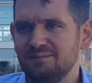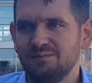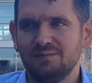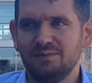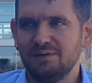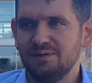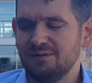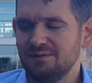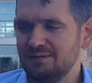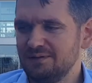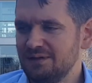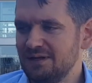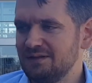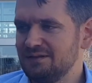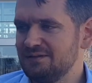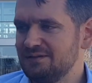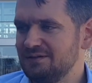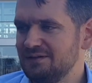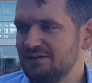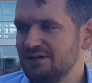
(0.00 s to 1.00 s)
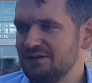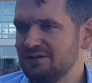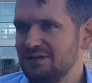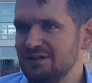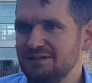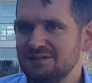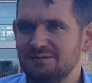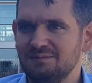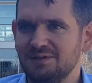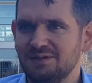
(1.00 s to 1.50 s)
not
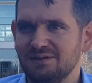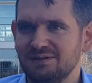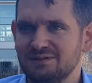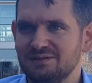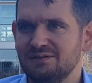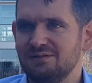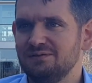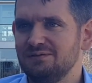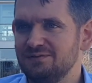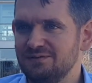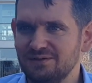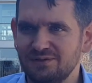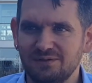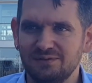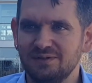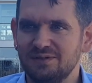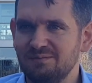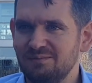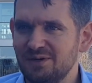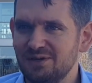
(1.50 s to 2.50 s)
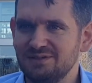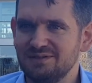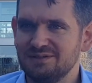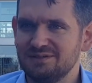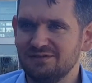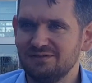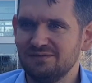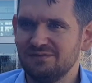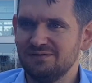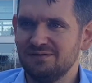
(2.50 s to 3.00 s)
least because of the emergence
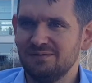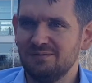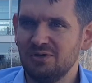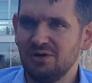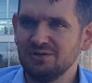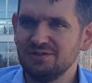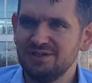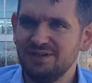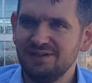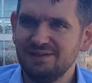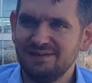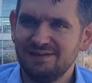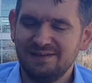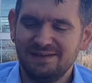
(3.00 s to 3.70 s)
of a blockchain.